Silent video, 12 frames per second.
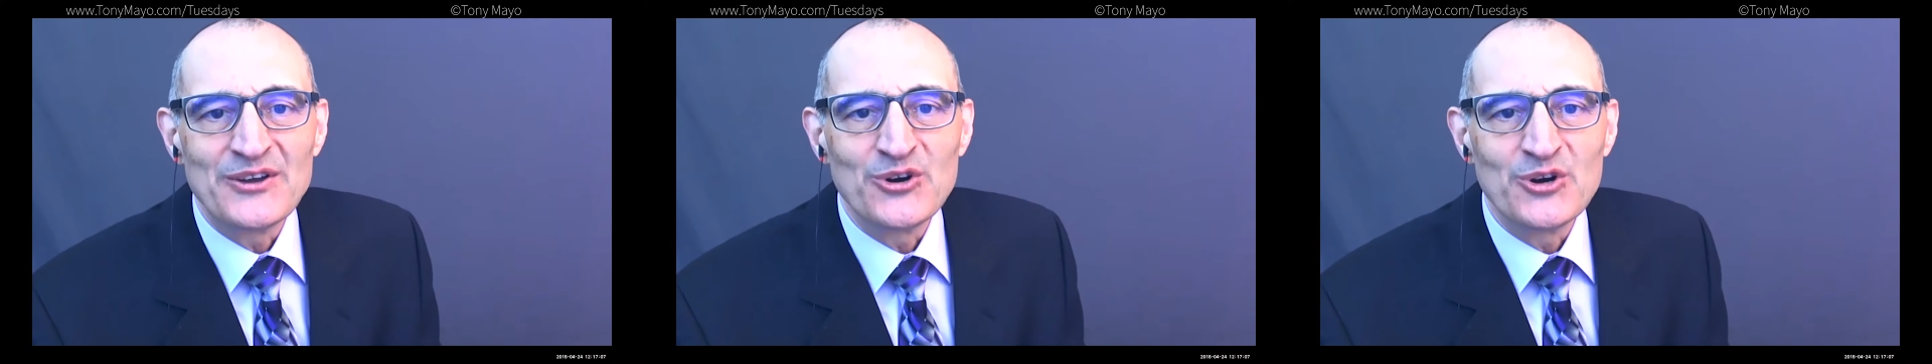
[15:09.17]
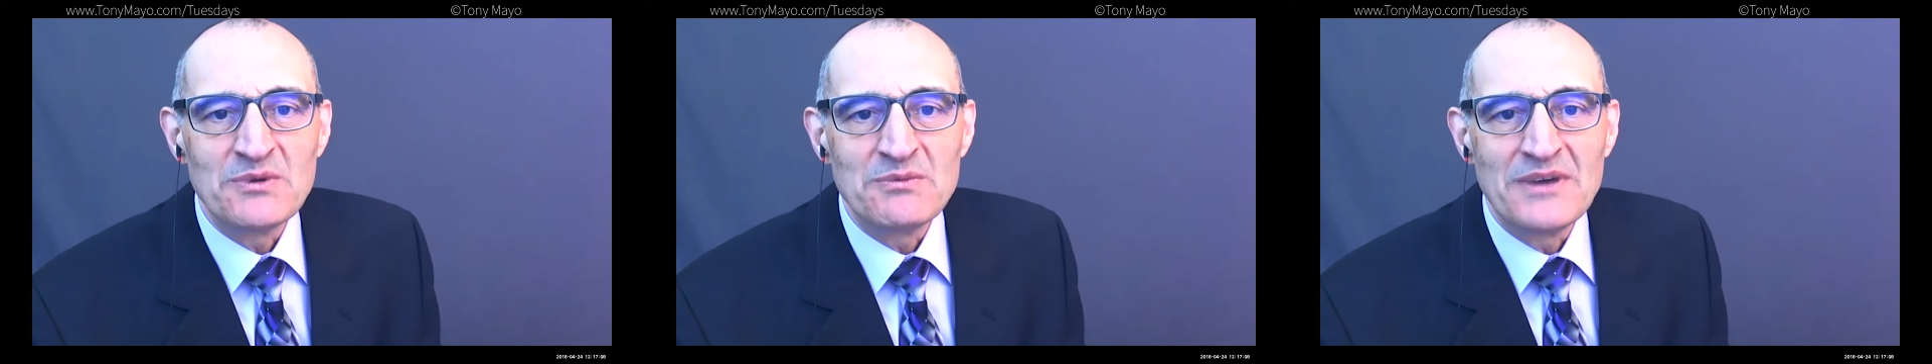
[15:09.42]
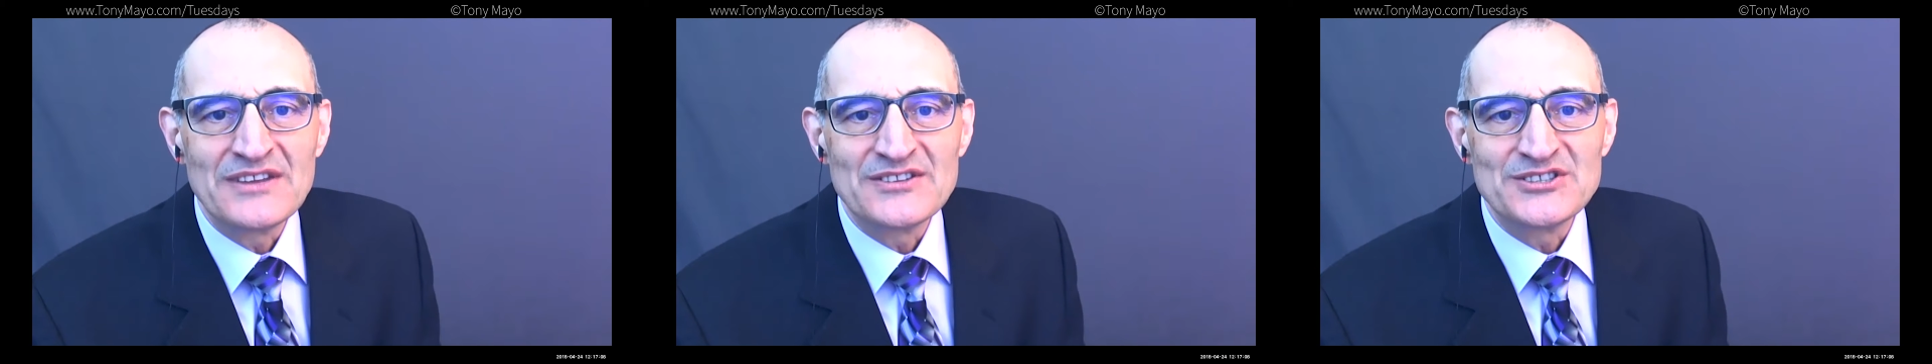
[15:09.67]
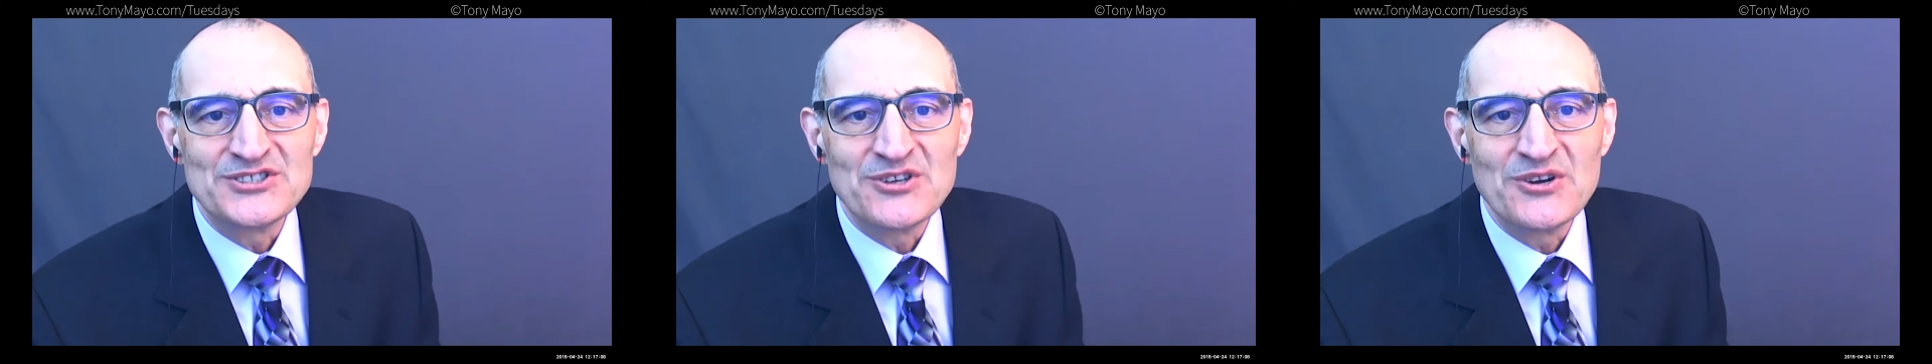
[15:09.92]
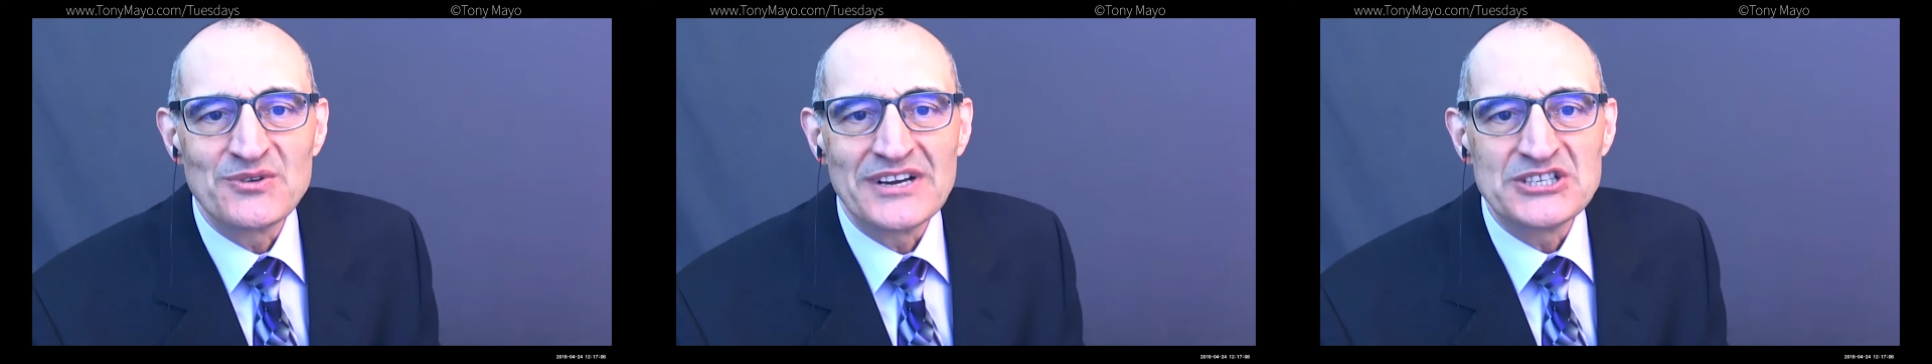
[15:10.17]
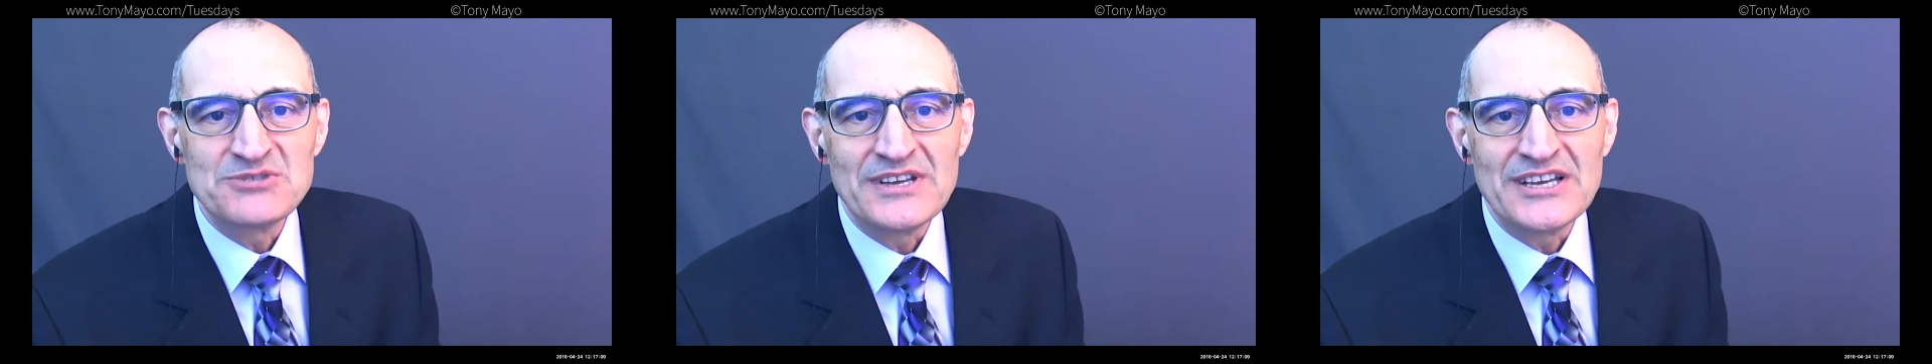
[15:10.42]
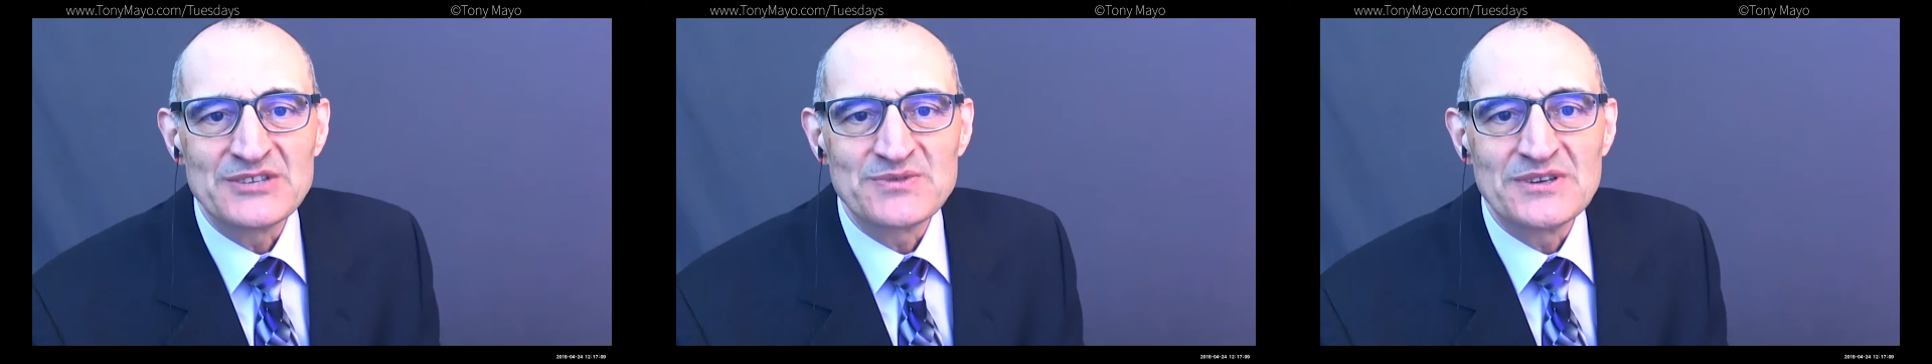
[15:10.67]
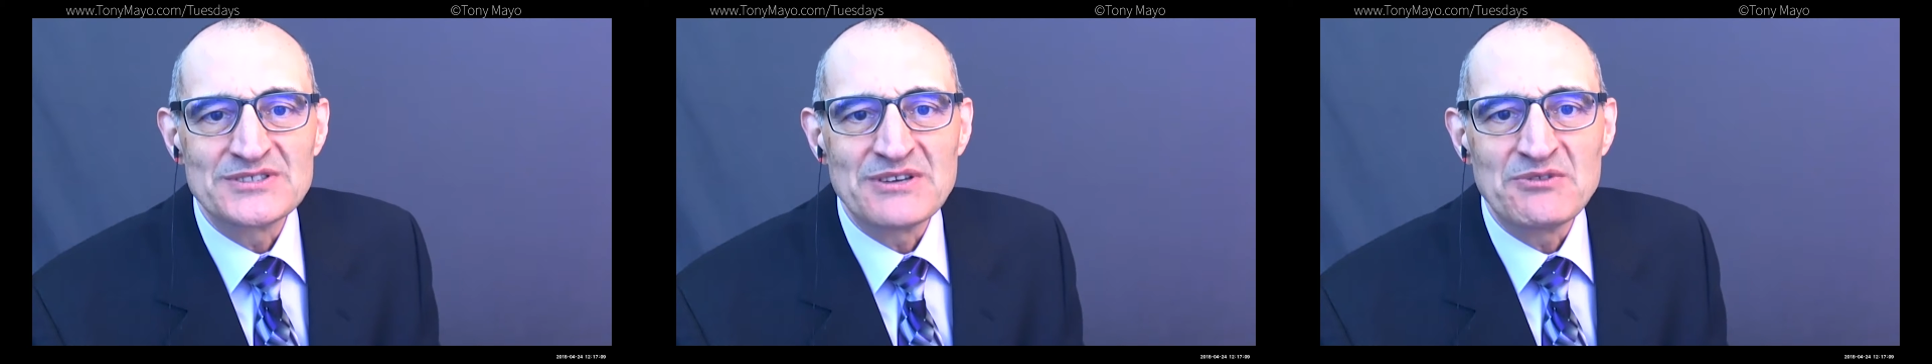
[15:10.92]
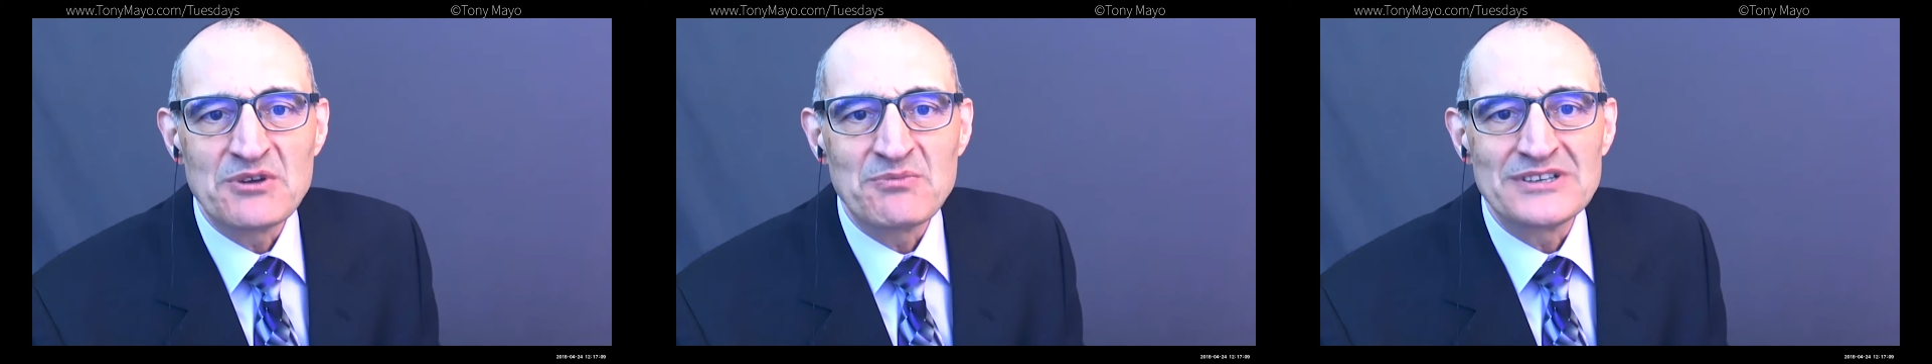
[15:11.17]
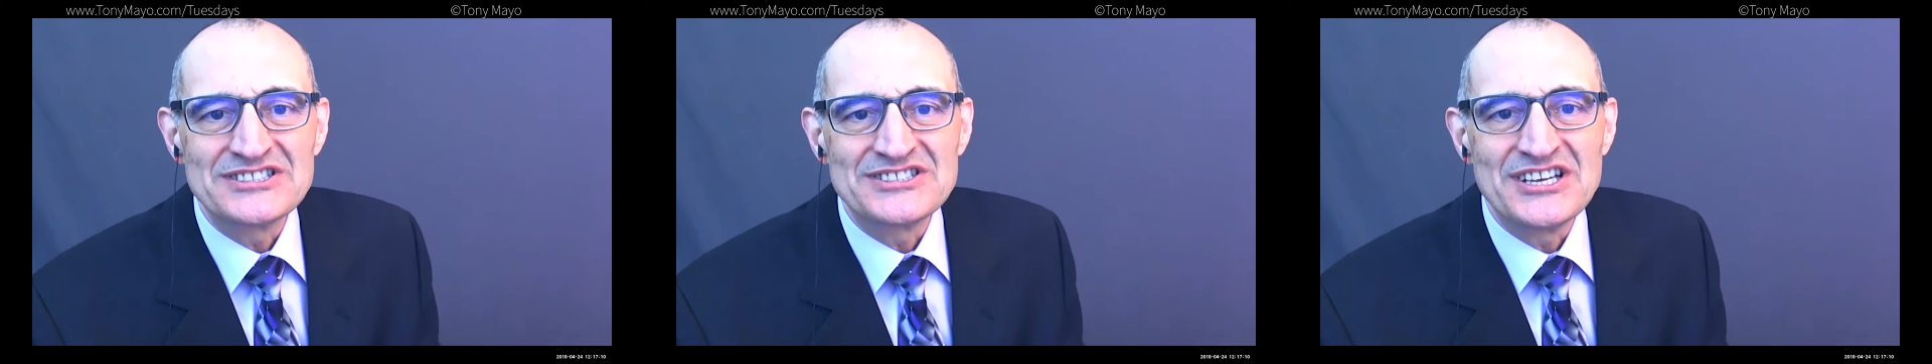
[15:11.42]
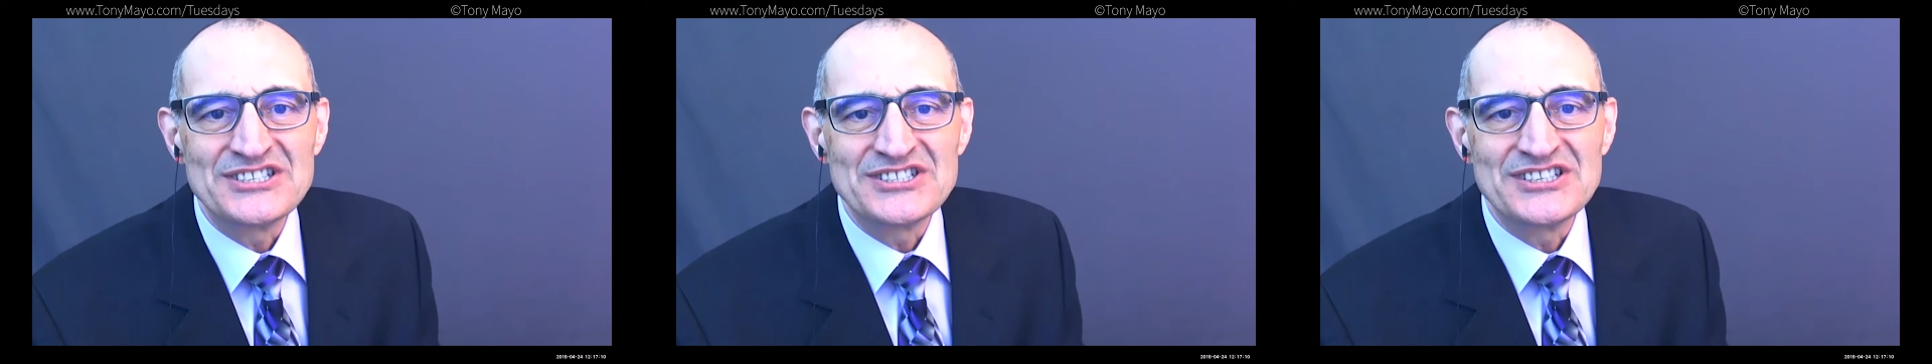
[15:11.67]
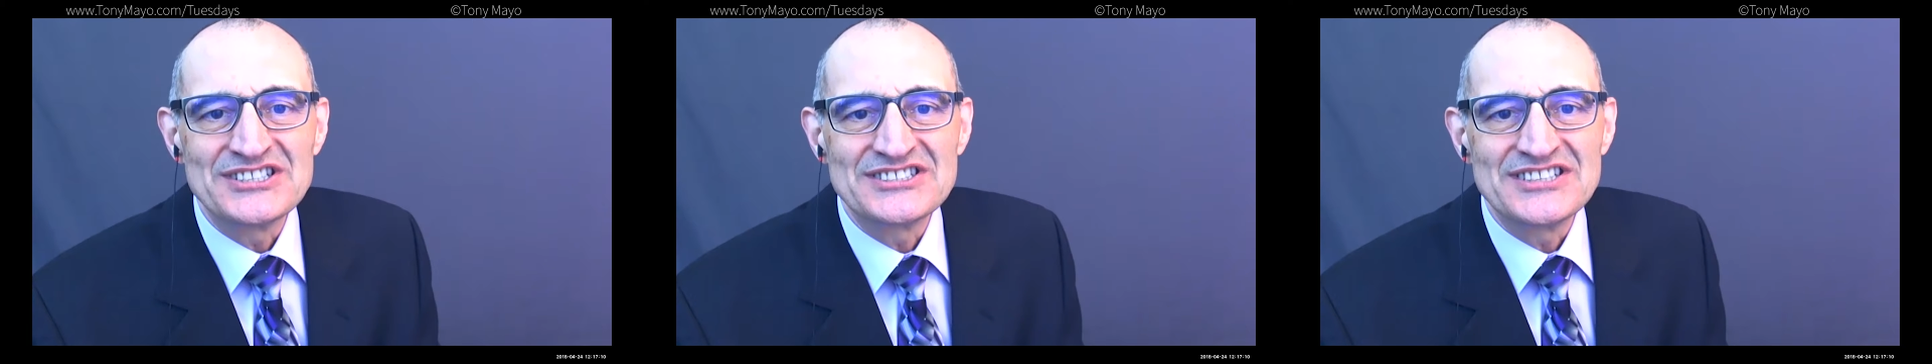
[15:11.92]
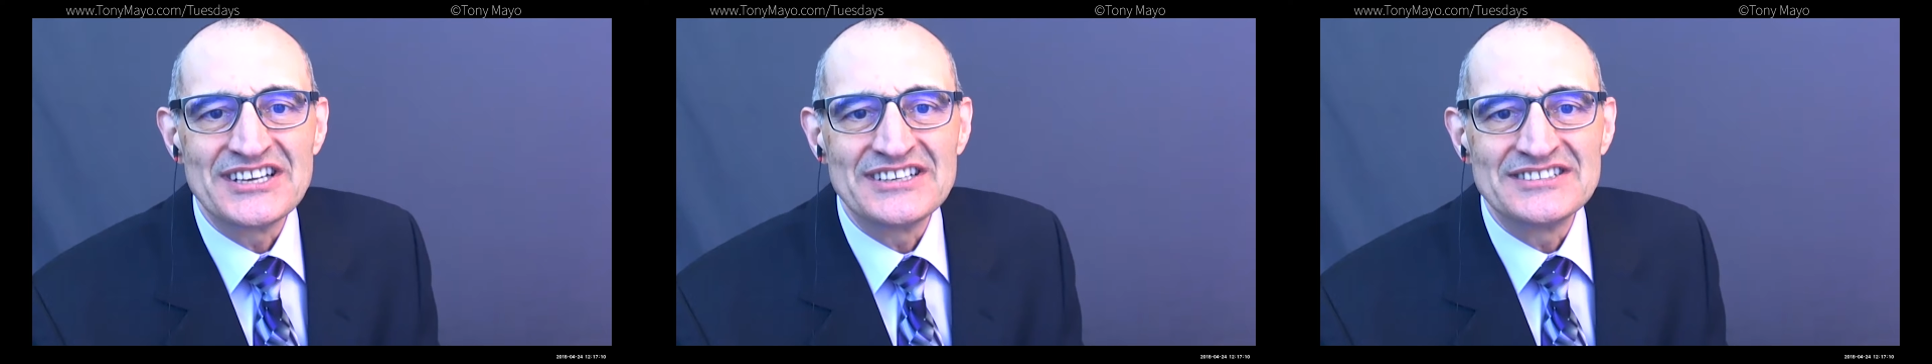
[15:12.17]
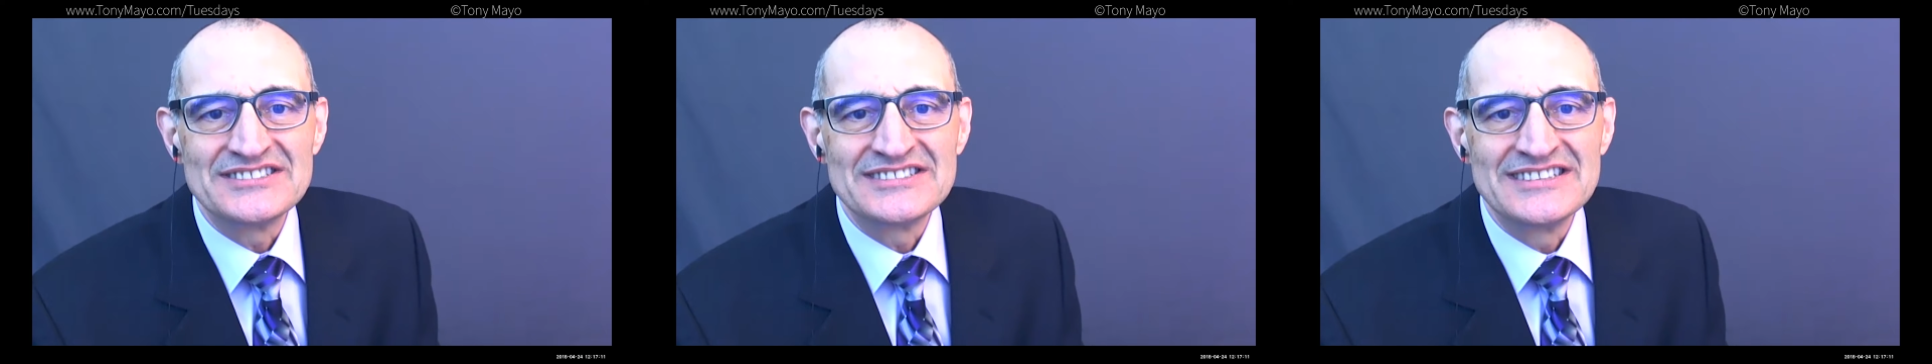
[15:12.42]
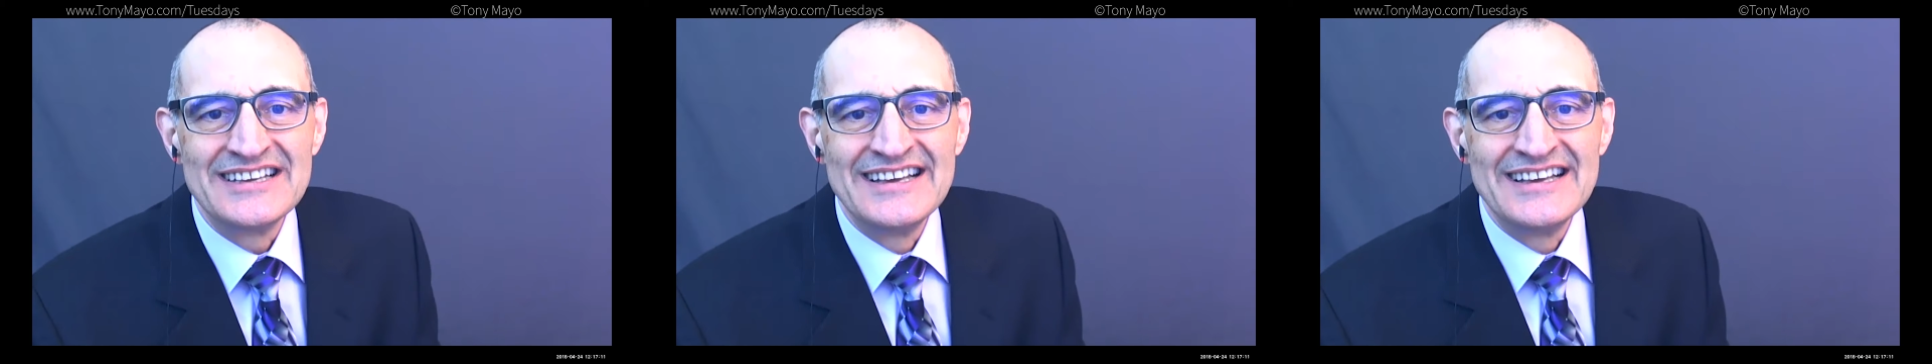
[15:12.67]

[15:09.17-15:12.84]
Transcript: heard me make this joke at HPS when I was giving a presentation on sales,